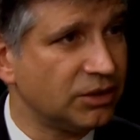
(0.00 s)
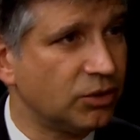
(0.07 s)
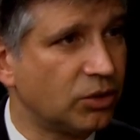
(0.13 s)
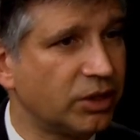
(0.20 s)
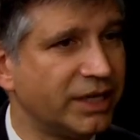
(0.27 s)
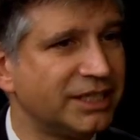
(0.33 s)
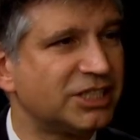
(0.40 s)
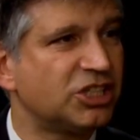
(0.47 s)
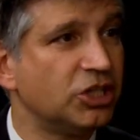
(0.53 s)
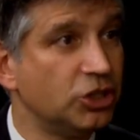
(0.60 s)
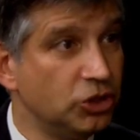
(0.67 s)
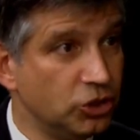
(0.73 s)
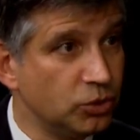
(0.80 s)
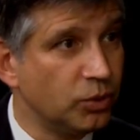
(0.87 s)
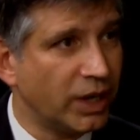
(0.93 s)
or it's the
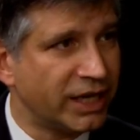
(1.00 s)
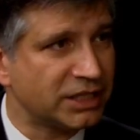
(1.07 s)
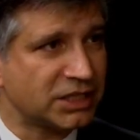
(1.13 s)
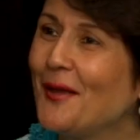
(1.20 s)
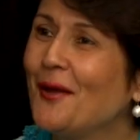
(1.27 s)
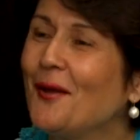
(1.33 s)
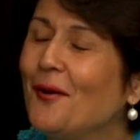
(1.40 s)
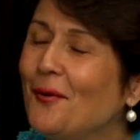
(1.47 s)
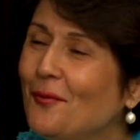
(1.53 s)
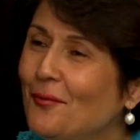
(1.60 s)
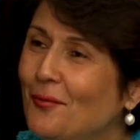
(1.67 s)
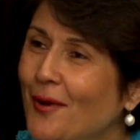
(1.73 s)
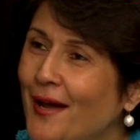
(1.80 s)
U.S. government,